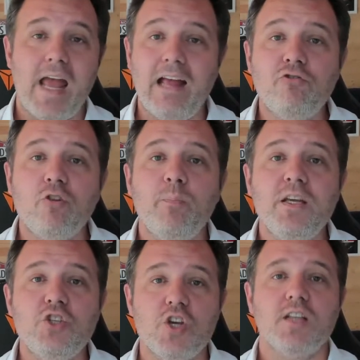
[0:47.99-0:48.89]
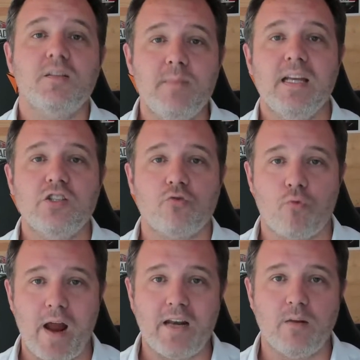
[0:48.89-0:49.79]
entropy just means
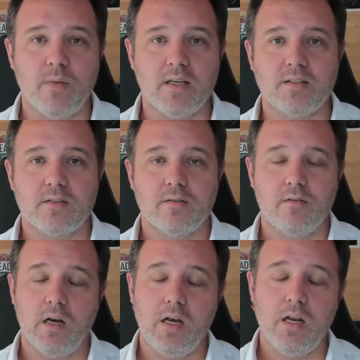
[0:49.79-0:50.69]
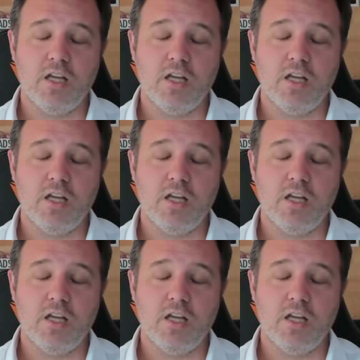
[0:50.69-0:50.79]
randomness, right?